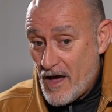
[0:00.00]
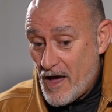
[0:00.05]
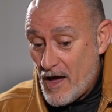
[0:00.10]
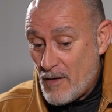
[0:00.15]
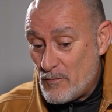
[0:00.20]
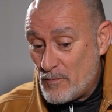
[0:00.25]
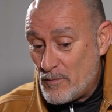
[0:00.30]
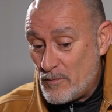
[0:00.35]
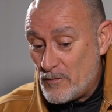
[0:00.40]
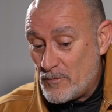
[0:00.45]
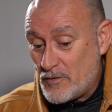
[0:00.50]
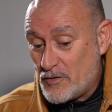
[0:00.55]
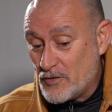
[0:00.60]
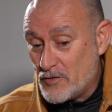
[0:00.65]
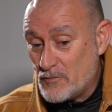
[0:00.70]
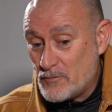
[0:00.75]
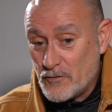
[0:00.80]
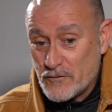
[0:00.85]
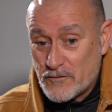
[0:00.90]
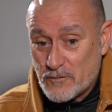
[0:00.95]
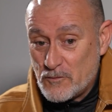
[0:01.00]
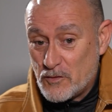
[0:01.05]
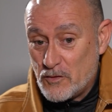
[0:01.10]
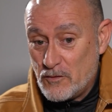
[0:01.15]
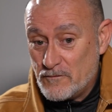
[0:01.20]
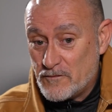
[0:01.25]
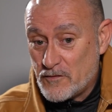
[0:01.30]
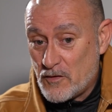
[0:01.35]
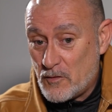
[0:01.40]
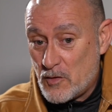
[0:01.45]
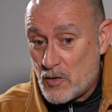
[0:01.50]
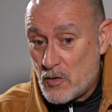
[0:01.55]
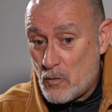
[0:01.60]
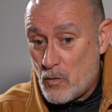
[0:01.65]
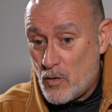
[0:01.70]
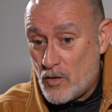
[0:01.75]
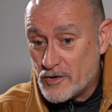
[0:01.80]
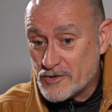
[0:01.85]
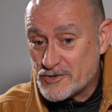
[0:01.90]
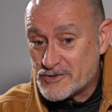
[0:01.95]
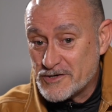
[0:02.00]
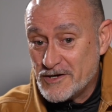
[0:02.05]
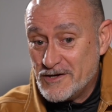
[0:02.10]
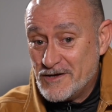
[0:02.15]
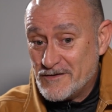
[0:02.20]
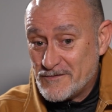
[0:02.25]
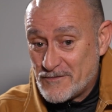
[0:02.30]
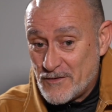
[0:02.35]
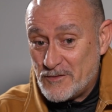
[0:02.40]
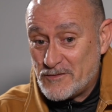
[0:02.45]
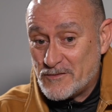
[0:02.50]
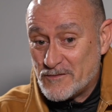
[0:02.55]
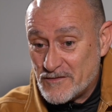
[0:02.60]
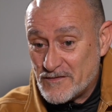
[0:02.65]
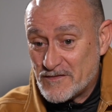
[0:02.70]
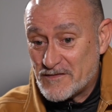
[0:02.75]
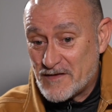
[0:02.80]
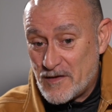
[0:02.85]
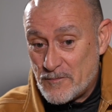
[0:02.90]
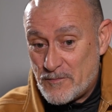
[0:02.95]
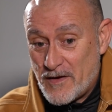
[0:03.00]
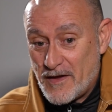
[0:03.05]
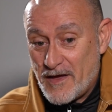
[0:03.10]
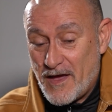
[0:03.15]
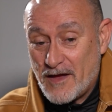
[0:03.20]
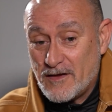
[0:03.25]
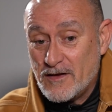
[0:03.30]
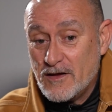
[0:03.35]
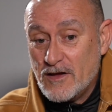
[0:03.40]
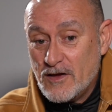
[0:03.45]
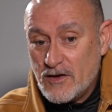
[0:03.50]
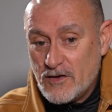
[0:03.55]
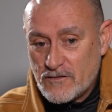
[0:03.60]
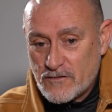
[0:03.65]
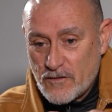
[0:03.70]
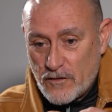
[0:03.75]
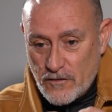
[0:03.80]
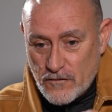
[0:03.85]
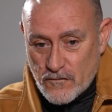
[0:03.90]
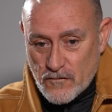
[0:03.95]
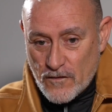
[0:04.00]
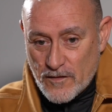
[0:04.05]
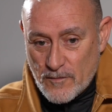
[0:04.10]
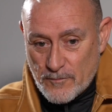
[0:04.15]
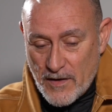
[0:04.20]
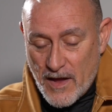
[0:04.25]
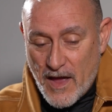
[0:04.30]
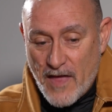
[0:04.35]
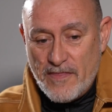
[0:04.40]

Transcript: I'm going to put some gloves on or wash so it doesn't slip out. Yeah? So you're trying to plan